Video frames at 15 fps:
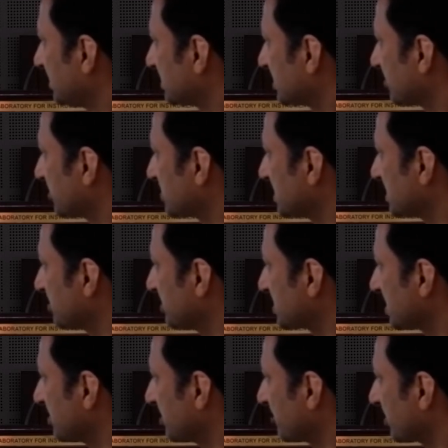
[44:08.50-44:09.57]
suppose the tip is
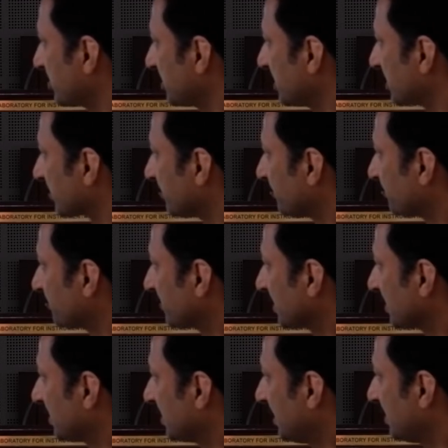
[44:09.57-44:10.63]
coming from here,
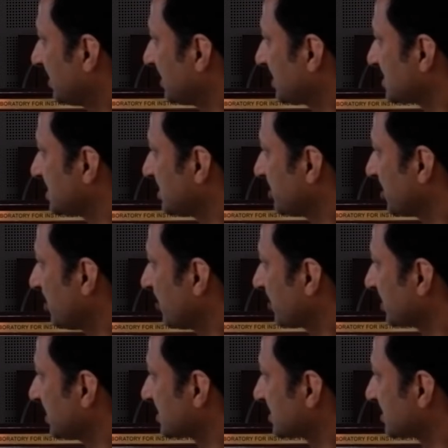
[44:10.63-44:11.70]
and it is jumping
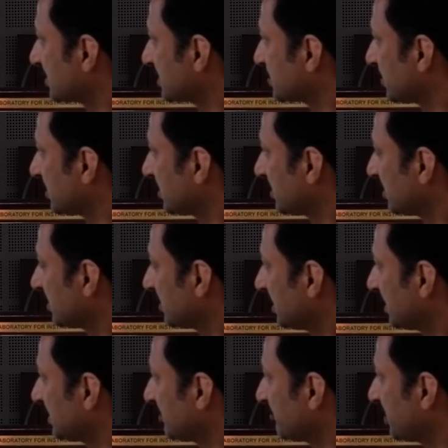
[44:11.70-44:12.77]
over this one,
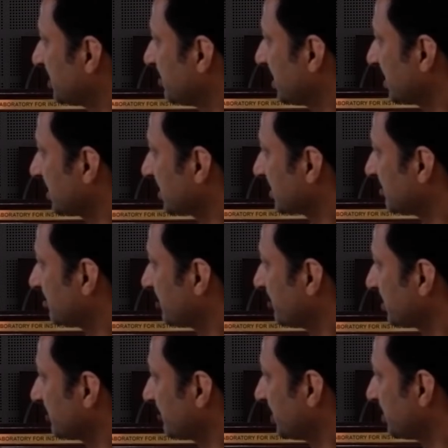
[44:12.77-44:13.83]
and the feedback,
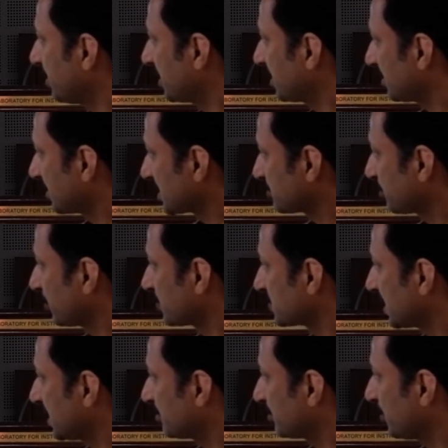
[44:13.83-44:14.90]
before the feedback response,
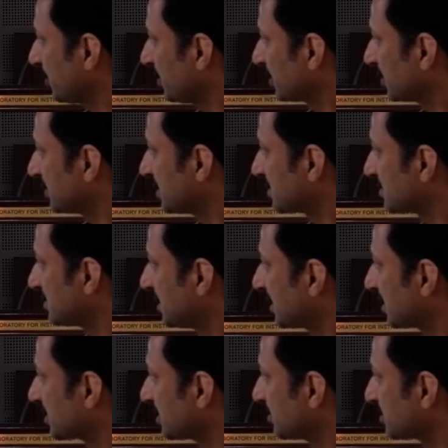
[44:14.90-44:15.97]
I am going this
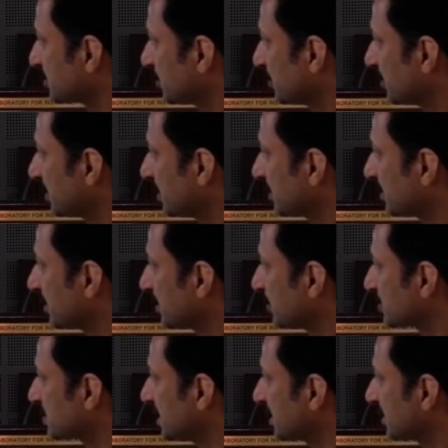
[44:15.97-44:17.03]
direction, so it
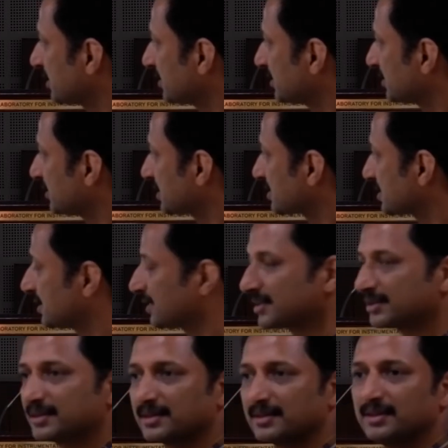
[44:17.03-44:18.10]
looks like
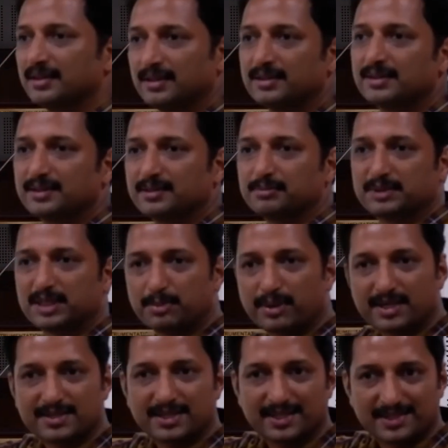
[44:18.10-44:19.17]
the tip
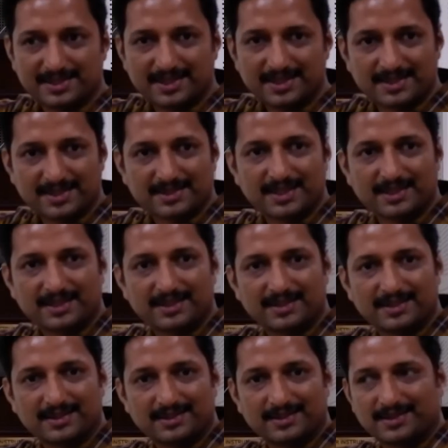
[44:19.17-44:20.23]
has a hysteresis,
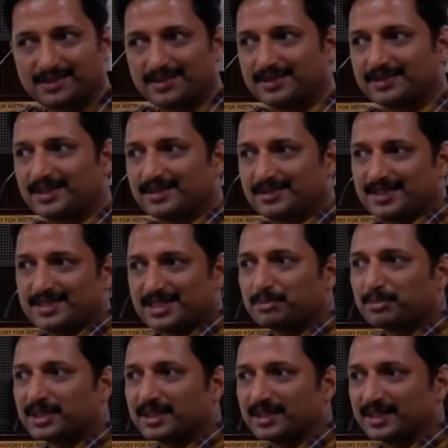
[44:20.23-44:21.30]
that there's
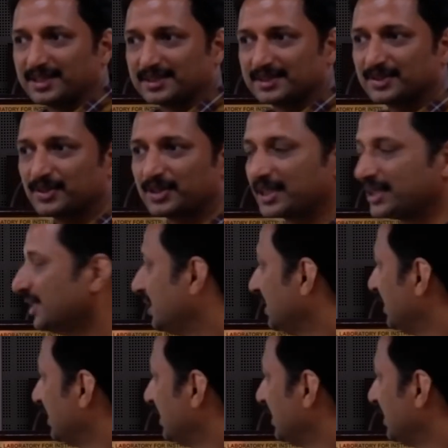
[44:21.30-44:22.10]
something in it. Okay,